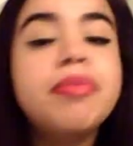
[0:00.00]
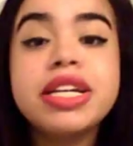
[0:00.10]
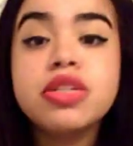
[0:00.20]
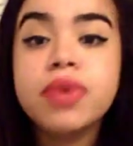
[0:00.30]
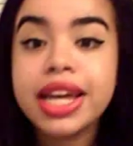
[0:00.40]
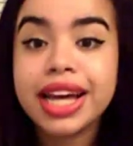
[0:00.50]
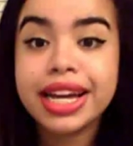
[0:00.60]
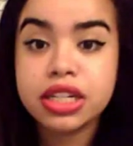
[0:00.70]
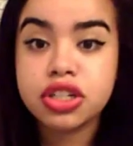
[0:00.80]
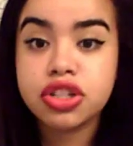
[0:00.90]
the best
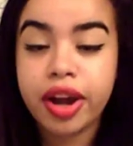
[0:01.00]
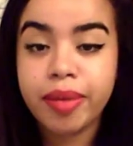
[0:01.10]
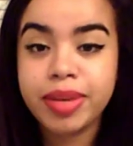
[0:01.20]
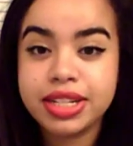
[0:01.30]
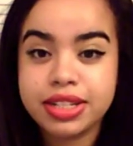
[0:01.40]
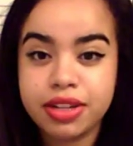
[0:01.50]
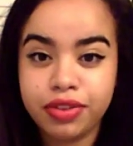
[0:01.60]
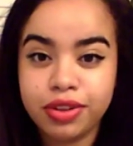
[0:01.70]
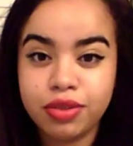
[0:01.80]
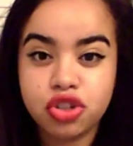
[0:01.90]
way I can describe it
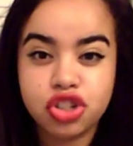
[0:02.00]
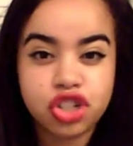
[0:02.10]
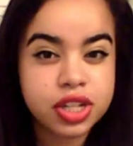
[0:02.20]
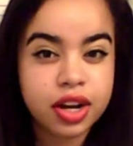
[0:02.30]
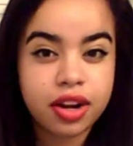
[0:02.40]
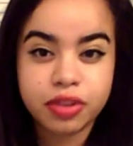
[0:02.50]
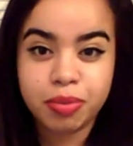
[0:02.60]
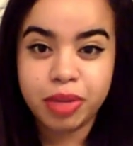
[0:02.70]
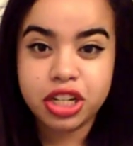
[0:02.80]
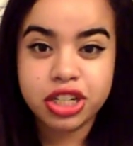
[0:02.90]
is if you just got
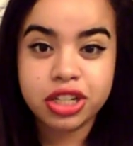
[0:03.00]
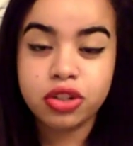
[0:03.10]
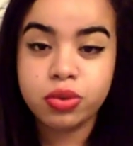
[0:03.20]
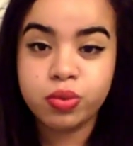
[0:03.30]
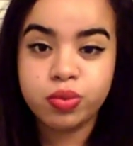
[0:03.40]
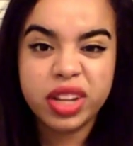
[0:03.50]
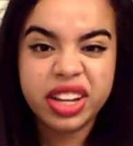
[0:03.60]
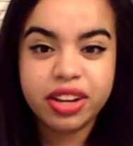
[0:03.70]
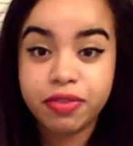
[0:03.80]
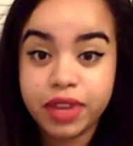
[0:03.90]
off the beach and you,
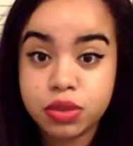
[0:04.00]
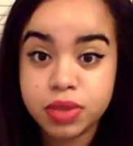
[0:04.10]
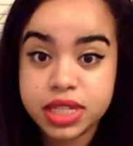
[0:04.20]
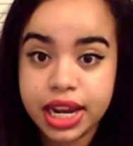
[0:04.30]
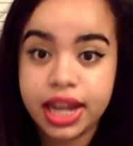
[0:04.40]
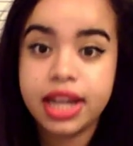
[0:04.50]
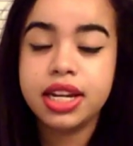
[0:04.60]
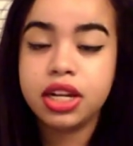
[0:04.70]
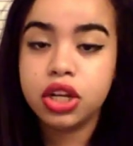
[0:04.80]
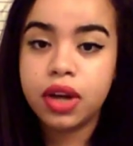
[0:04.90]
your face was
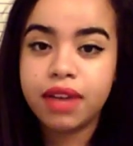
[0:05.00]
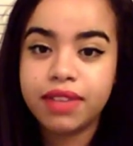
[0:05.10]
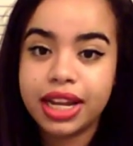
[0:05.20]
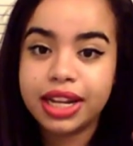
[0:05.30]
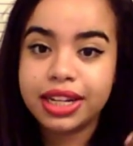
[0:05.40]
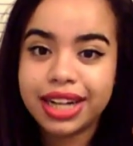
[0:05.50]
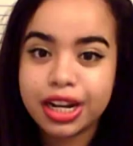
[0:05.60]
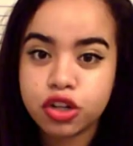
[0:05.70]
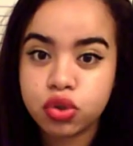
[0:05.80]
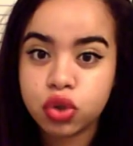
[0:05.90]
tanned and you have
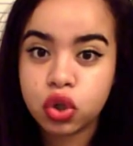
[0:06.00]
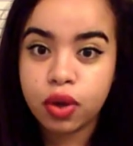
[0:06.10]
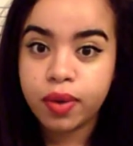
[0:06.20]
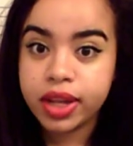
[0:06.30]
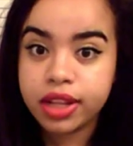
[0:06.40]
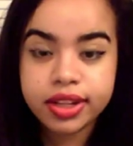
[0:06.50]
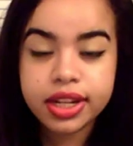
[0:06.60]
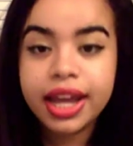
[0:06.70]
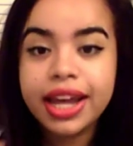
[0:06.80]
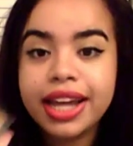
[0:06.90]
that natural glowing
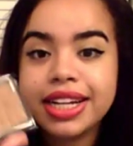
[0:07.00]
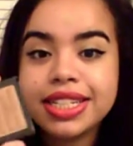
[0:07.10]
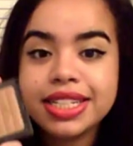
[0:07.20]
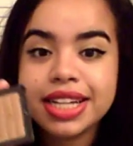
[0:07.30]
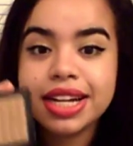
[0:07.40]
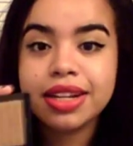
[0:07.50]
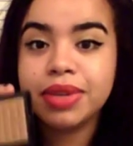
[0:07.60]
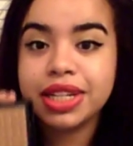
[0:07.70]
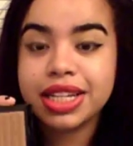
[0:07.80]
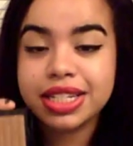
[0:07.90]
look, that's
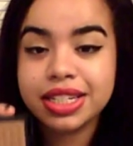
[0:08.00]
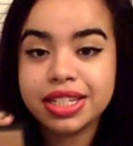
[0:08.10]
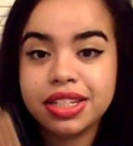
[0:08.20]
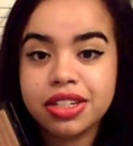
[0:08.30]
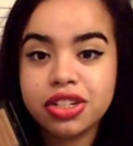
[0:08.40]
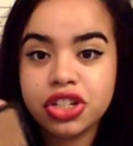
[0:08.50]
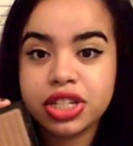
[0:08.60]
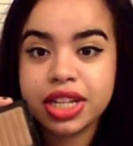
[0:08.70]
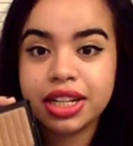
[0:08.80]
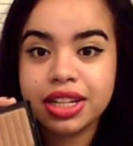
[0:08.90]
exactly what this is. This
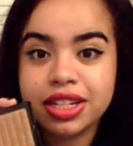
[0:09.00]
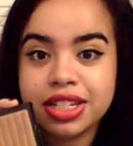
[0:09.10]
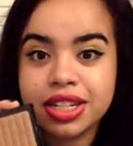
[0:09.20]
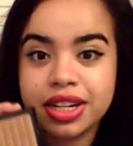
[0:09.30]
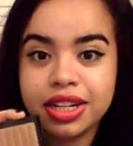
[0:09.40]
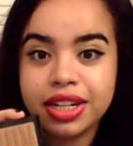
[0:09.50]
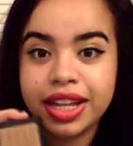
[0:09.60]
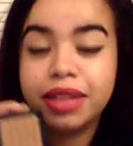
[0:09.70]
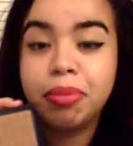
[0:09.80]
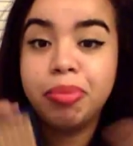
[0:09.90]
is just like the
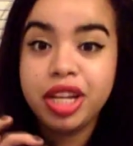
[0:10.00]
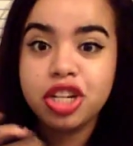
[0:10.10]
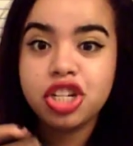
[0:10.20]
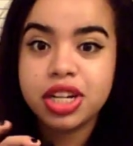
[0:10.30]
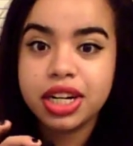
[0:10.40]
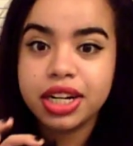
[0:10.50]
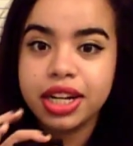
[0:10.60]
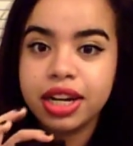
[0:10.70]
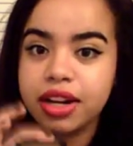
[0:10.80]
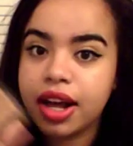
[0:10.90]
sun, like the beach
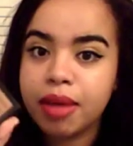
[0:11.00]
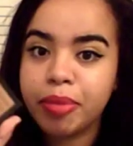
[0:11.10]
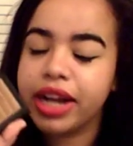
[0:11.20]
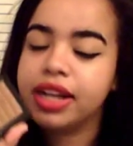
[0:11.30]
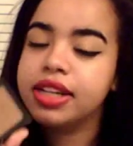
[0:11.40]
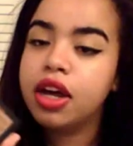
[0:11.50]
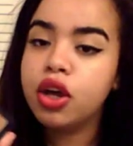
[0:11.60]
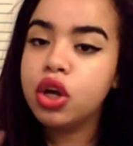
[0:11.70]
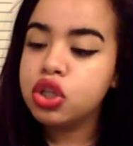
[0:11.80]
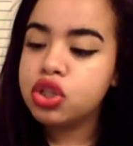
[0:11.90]
sun in a
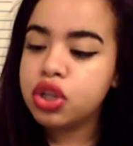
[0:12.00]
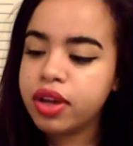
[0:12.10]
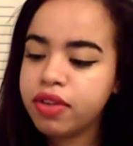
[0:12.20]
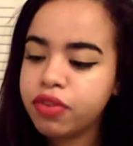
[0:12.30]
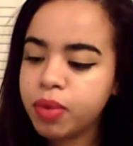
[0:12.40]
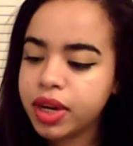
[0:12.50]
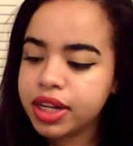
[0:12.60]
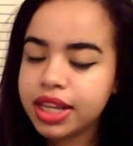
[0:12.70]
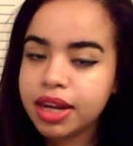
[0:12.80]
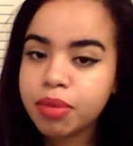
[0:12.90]
compact. So
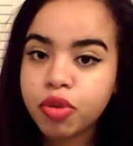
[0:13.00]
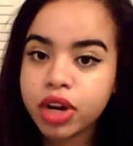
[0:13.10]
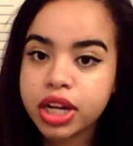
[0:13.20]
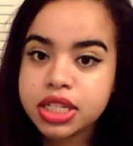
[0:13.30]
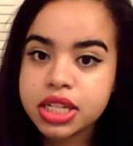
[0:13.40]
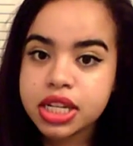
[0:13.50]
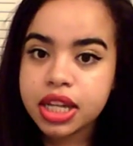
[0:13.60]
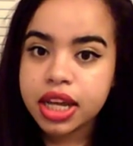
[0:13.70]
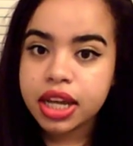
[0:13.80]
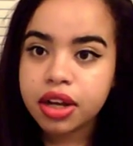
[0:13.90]
if you wanted that
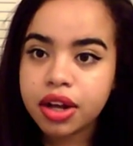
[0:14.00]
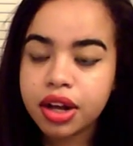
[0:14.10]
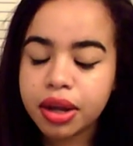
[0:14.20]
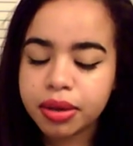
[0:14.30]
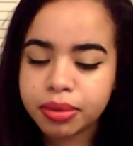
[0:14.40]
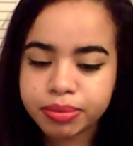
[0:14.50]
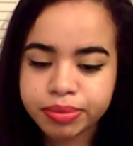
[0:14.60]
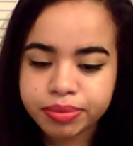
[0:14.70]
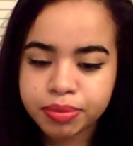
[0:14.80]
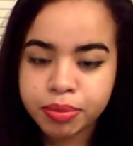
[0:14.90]
bronzy,
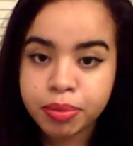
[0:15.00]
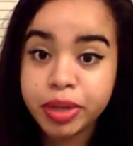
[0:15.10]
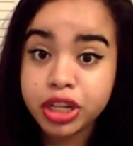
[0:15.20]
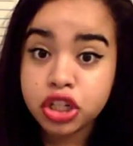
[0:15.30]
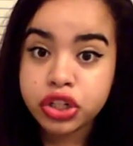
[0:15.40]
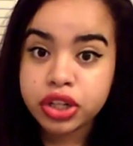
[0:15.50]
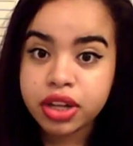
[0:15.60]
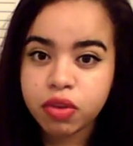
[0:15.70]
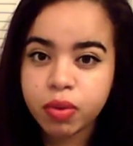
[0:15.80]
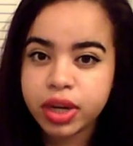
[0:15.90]

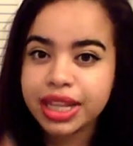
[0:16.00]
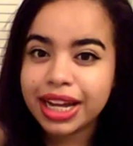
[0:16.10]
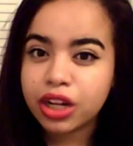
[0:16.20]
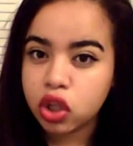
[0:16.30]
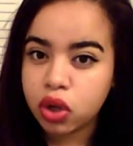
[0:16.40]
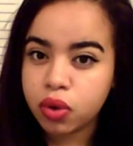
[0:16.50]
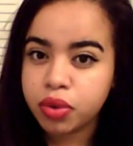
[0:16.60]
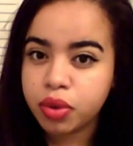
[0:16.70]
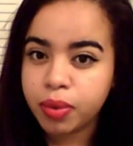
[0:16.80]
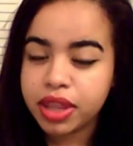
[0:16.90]
beach look, if you wanted that
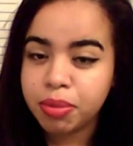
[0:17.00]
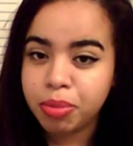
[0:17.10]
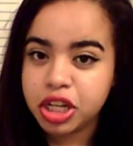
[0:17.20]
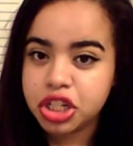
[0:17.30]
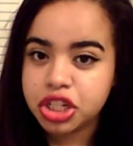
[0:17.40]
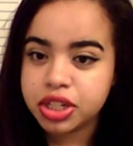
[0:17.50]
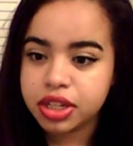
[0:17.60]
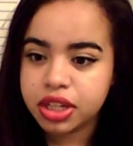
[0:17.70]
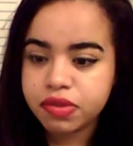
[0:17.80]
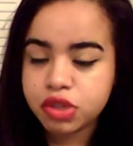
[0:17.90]
glow the way the
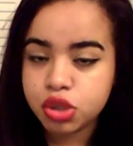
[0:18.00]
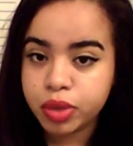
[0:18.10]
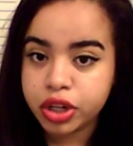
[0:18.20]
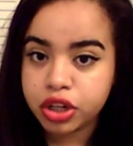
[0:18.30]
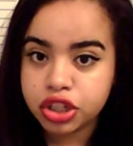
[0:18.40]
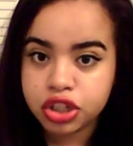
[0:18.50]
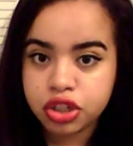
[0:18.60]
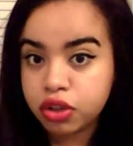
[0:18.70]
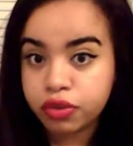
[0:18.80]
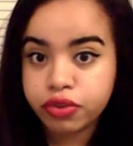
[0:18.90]
beach gives you when
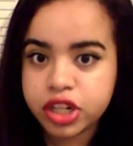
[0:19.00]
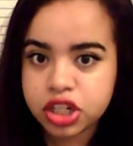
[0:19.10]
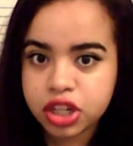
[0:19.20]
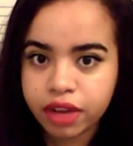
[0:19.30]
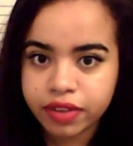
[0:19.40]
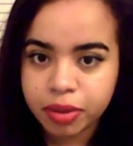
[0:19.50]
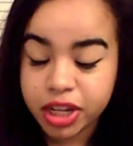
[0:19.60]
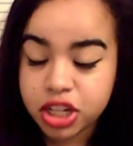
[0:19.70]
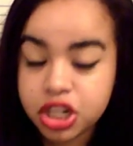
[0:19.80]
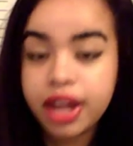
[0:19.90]
you're, you know, freshly
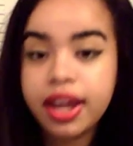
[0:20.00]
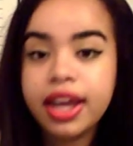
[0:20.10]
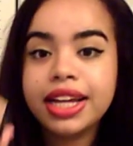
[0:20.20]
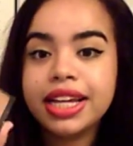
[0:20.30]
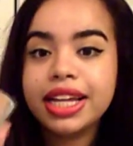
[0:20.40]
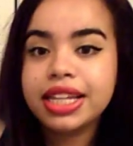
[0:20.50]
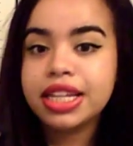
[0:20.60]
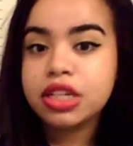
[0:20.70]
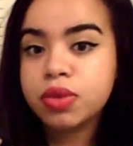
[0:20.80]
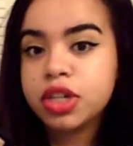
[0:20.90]
off the beach,
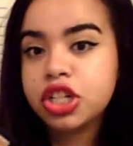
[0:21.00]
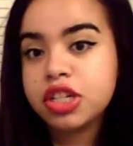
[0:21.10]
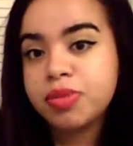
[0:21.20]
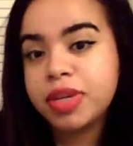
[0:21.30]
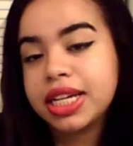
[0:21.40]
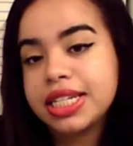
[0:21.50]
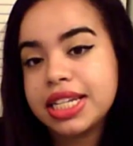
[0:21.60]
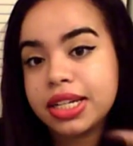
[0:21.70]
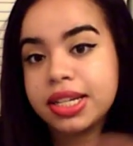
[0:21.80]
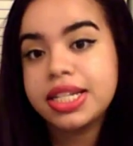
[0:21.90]
get this one, just
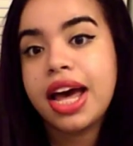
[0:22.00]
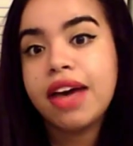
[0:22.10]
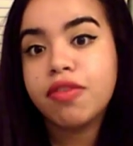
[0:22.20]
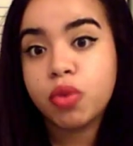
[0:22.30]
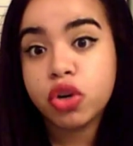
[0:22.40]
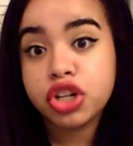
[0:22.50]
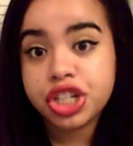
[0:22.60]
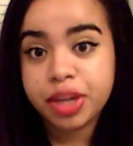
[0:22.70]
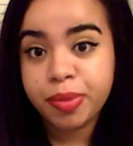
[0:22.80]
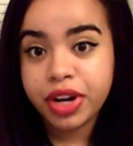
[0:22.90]
because it does have
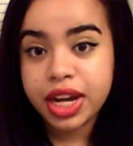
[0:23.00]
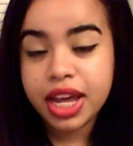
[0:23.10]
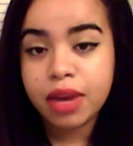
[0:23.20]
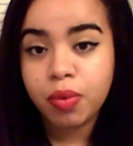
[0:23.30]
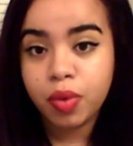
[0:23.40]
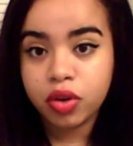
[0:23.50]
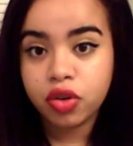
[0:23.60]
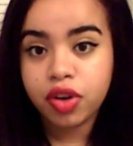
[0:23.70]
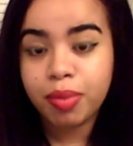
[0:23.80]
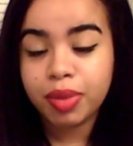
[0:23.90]
more shimmer in it and
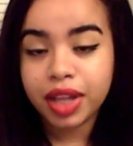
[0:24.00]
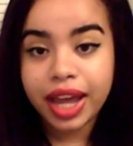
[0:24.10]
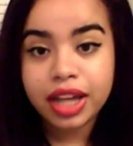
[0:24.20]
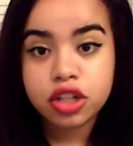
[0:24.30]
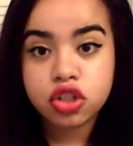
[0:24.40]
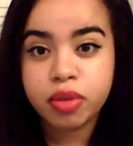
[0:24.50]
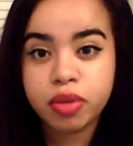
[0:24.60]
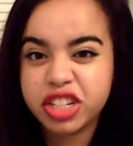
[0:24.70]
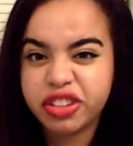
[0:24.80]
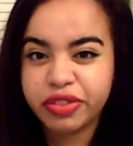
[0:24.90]
it will grab
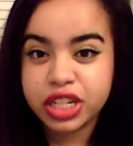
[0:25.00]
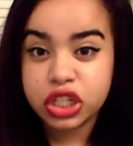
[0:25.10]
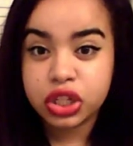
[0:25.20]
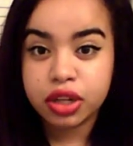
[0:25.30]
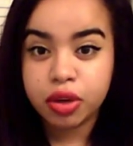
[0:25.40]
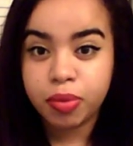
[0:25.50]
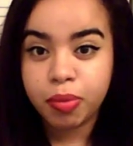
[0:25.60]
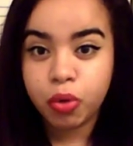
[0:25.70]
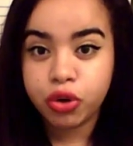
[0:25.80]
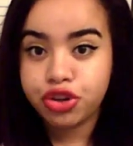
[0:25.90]
light, so it makes your face
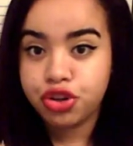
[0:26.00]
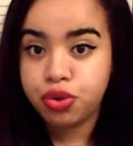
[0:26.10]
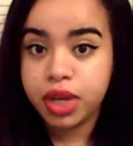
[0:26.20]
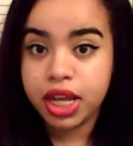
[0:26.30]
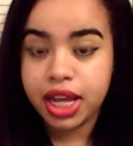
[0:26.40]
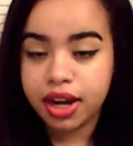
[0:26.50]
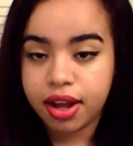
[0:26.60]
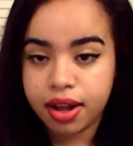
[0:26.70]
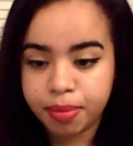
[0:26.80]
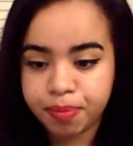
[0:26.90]
look a little bit more
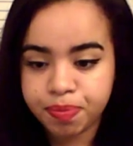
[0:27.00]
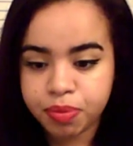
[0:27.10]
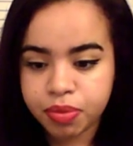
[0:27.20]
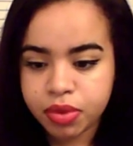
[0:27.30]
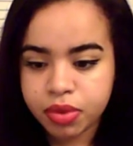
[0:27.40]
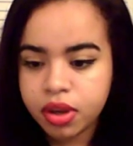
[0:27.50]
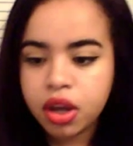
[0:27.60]
dewy and